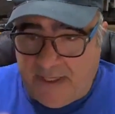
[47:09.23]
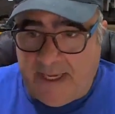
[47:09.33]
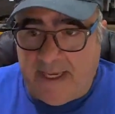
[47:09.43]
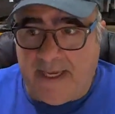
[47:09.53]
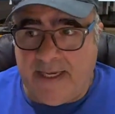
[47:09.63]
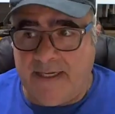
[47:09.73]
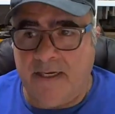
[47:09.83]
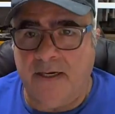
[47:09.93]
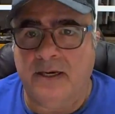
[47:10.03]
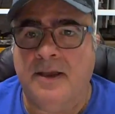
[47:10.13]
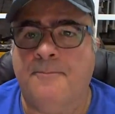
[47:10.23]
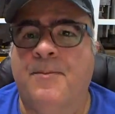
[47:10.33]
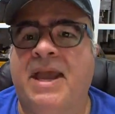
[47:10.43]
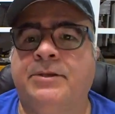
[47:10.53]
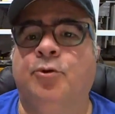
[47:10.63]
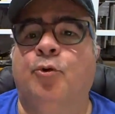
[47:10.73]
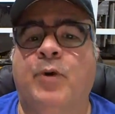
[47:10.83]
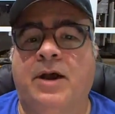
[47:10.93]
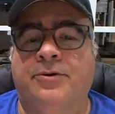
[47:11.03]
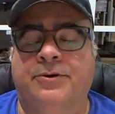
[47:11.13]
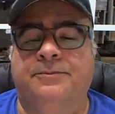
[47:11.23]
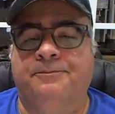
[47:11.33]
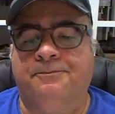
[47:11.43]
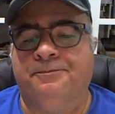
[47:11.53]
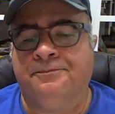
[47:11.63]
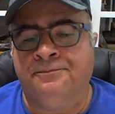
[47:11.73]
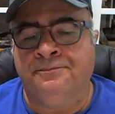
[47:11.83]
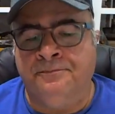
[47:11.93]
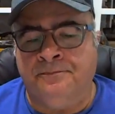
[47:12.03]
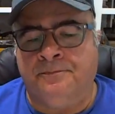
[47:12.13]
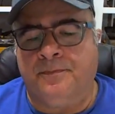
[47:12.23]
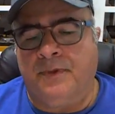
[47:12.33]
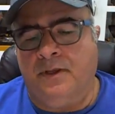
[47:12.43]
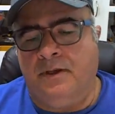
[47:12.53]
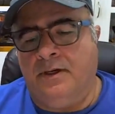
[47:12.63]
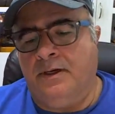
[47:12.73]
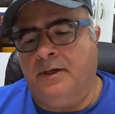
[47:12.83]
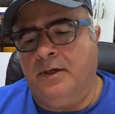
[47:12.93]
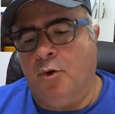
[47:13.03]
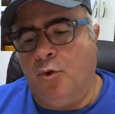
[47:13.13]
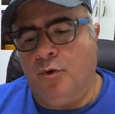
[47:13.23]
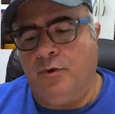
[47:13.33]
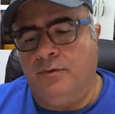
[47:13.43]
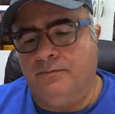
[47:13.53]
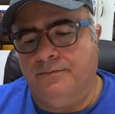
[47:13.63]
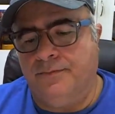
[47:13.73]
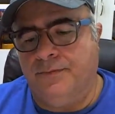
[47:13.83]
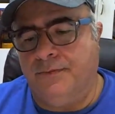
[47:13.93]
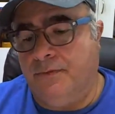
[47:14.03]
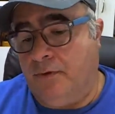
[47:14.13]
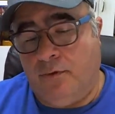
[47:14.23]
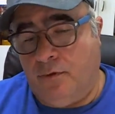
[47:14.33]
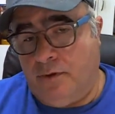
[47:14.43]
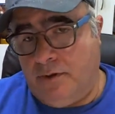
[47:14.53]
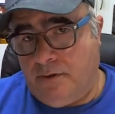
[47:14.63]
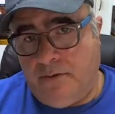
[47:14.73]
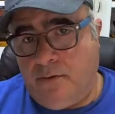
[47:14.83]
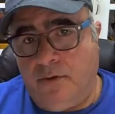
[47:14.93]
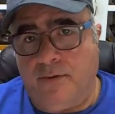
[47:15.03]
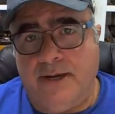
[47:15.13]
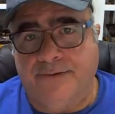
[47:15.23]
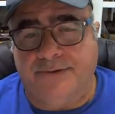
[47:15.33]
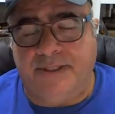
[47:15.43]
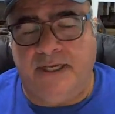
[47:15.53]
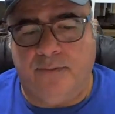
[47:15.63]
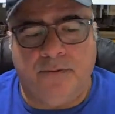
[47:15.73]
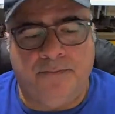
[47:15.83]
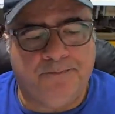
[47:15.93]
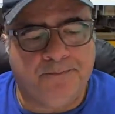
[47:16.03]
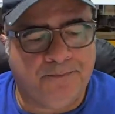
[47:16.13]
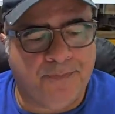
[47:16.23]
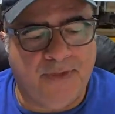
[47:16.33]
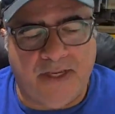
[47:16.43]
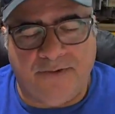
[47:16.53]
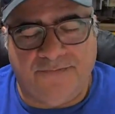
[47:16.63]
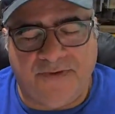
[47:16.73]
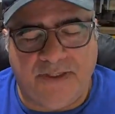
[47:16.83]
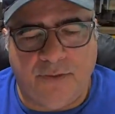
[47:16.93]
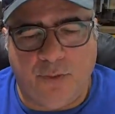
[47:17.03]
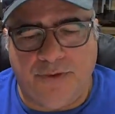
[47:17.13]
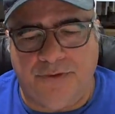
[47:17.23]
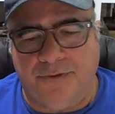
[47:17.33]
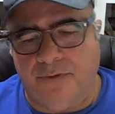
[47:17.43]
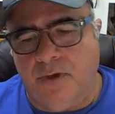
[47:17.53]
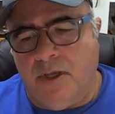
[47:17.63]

a manual router or a router table that you're feeding the wood through.